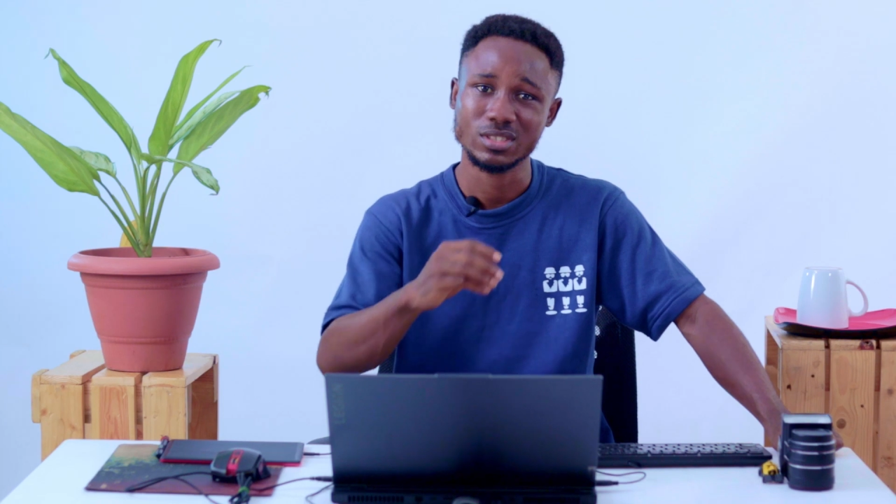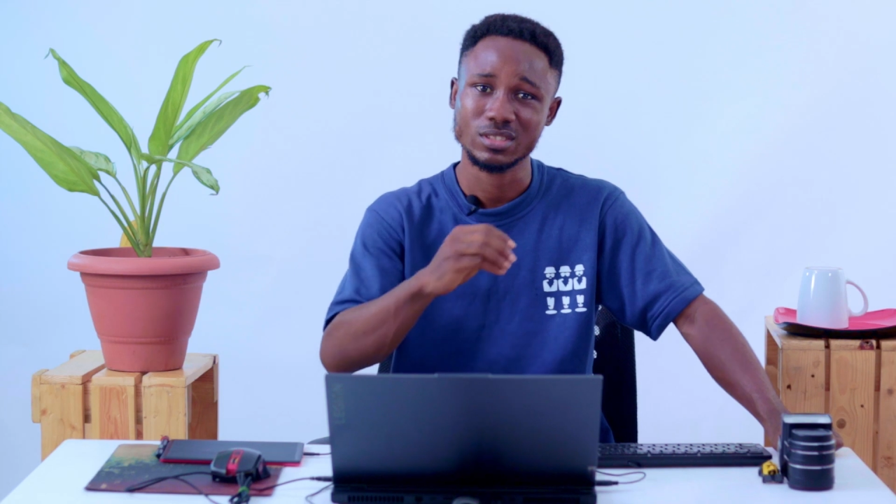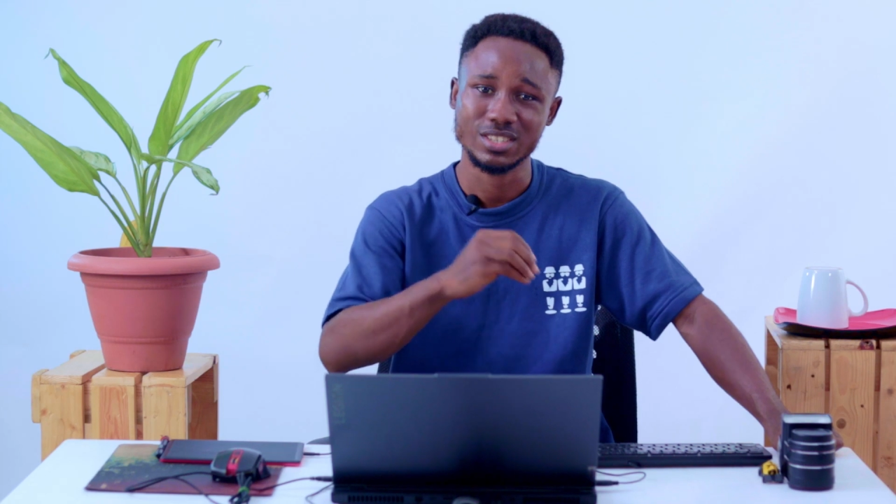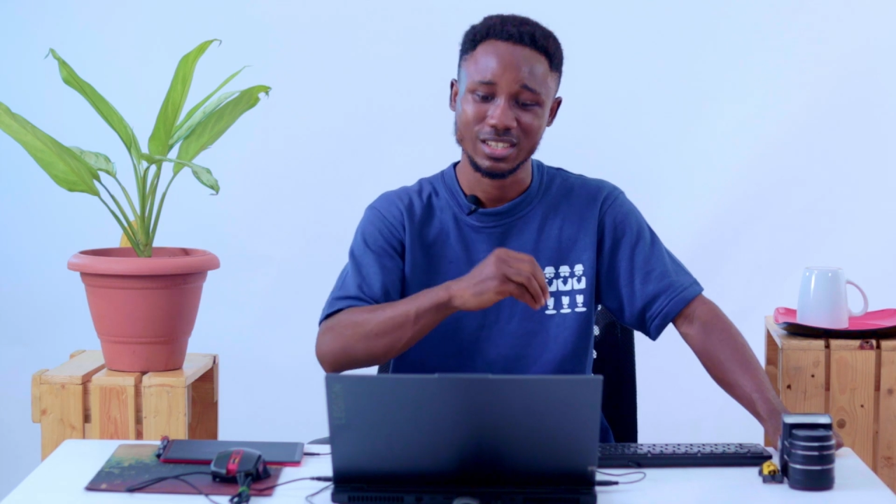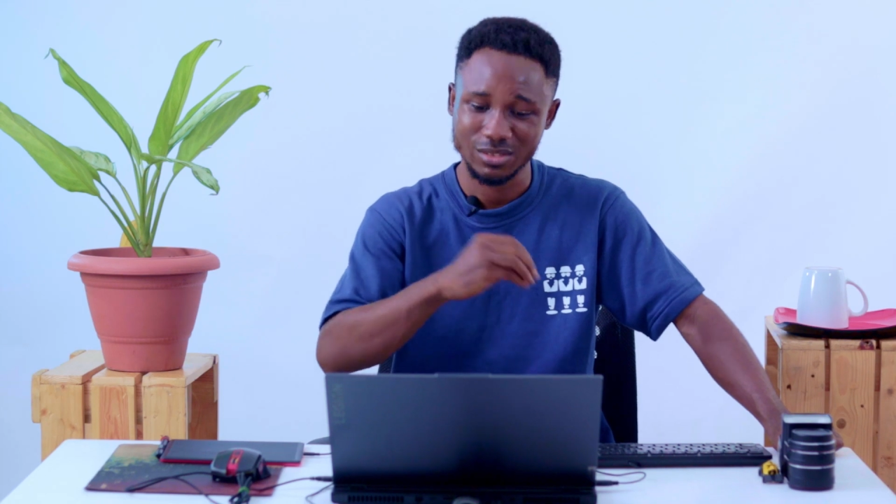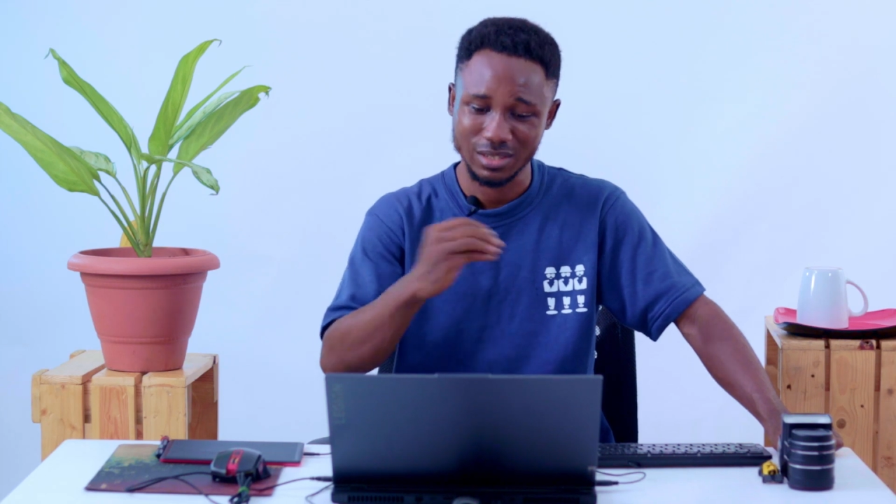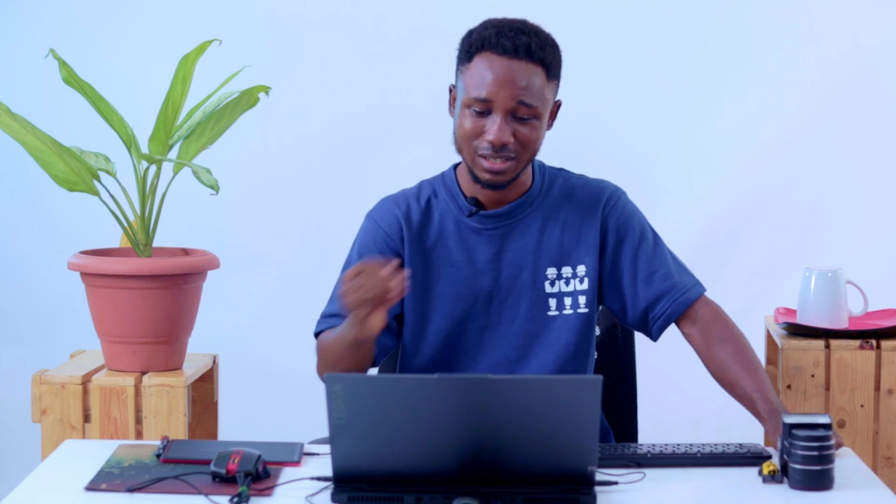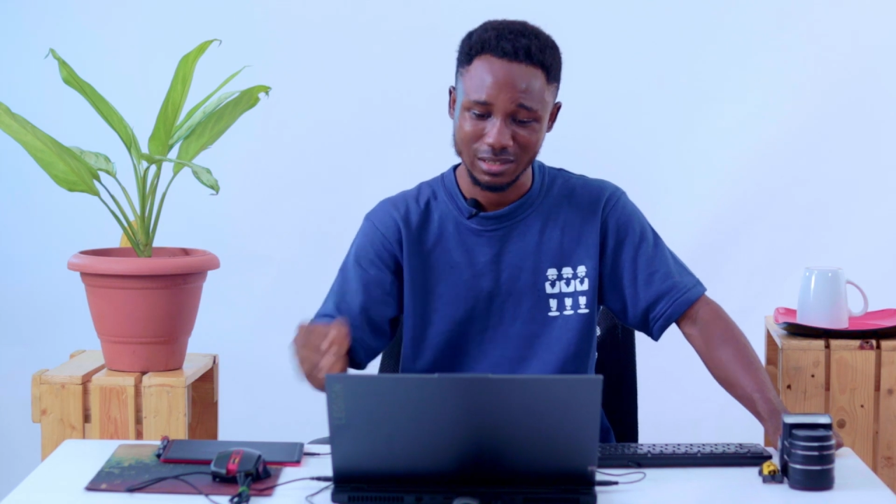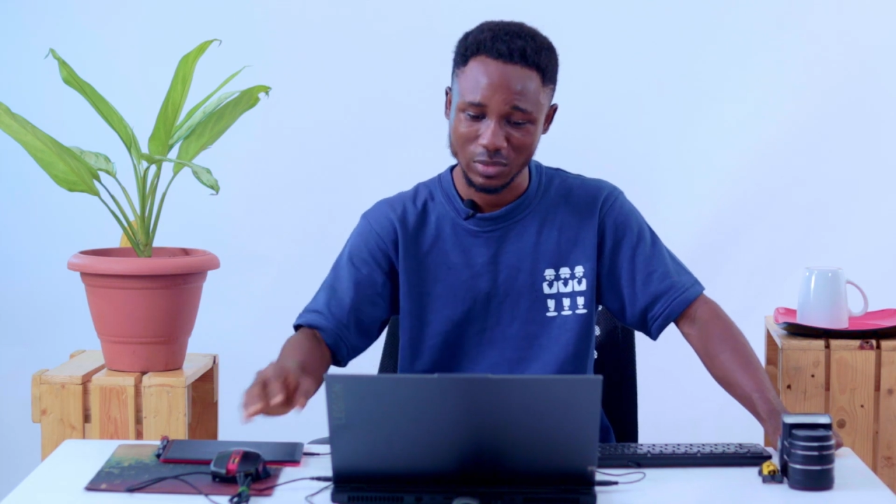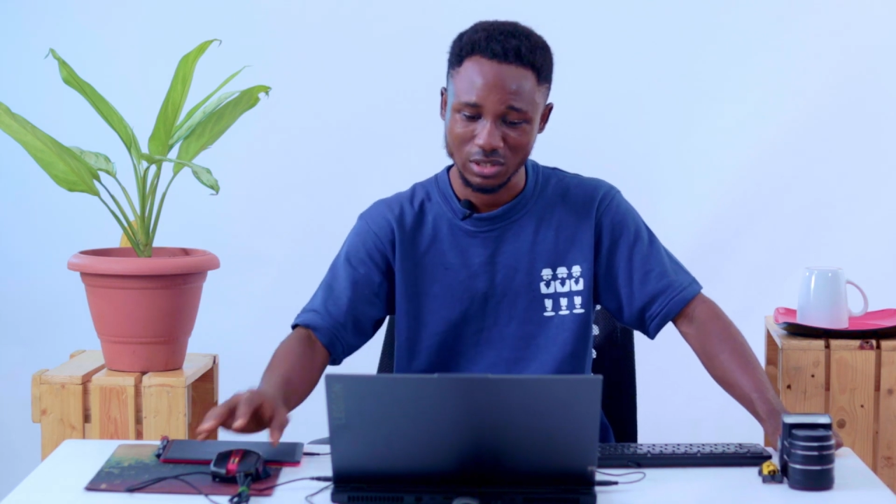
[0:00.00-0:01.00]
until you start doing
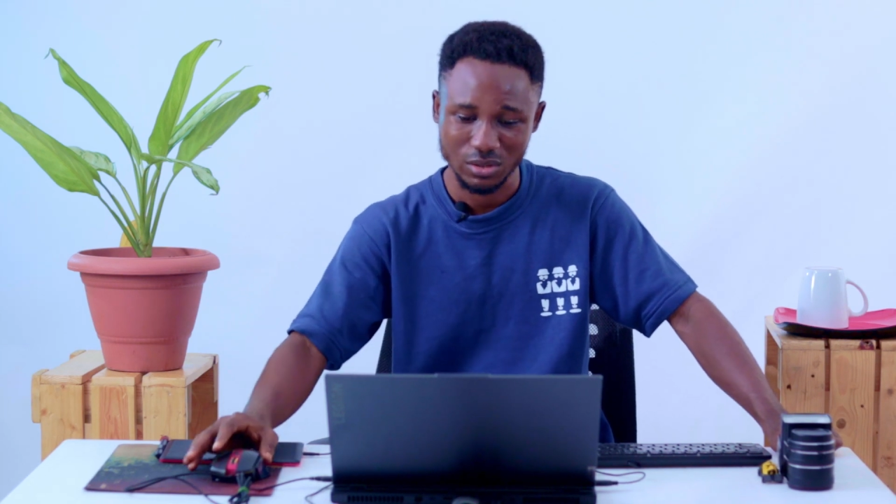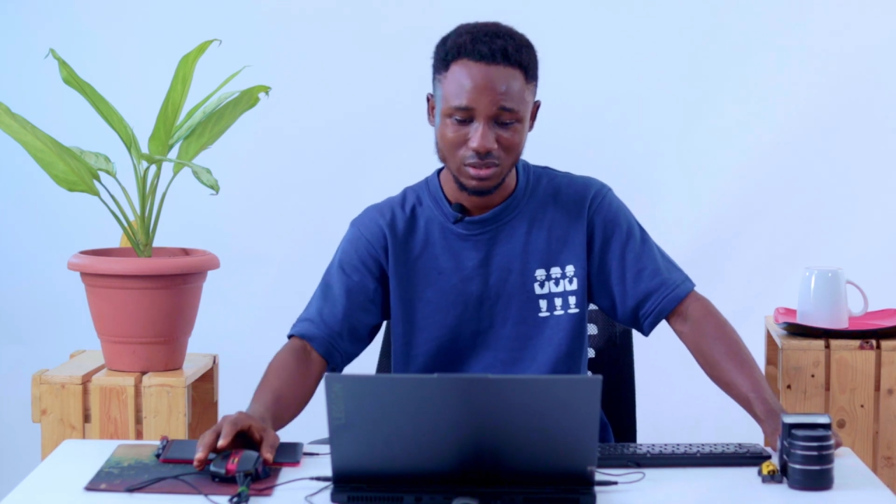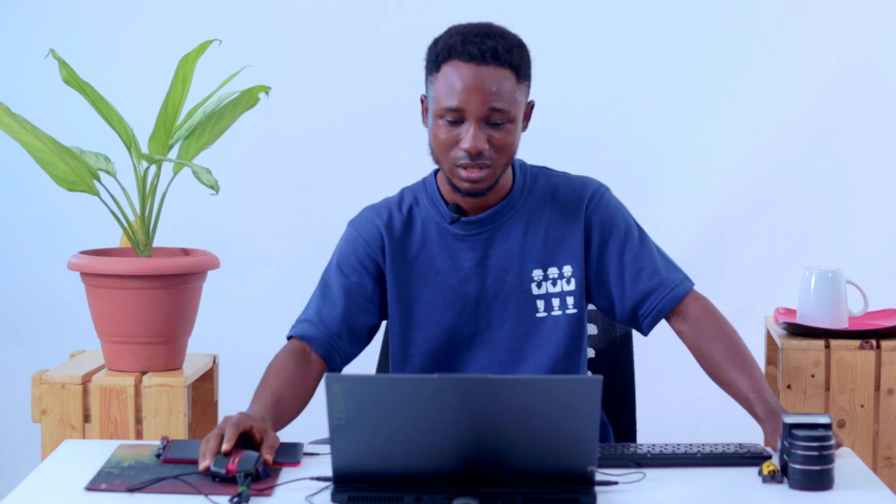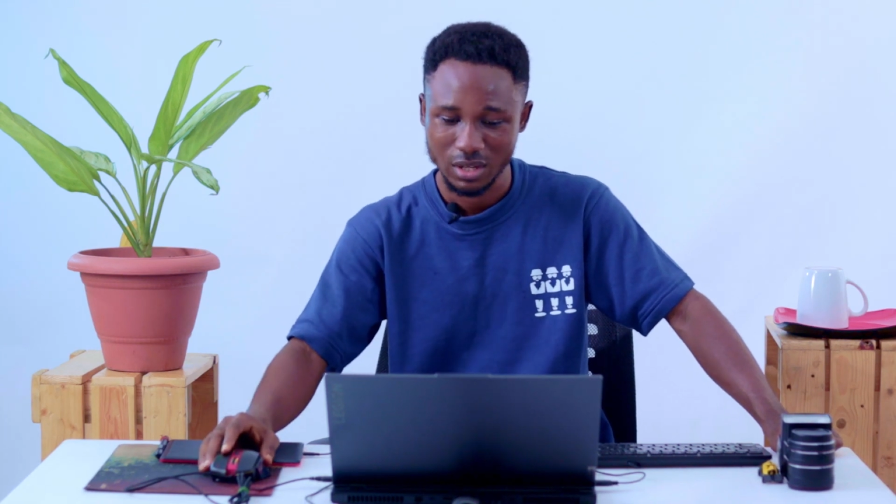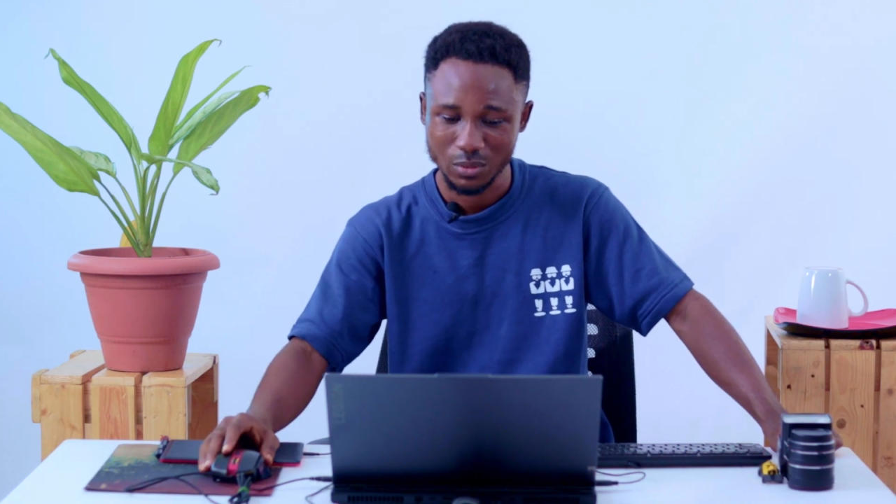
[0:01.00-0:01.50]
animation.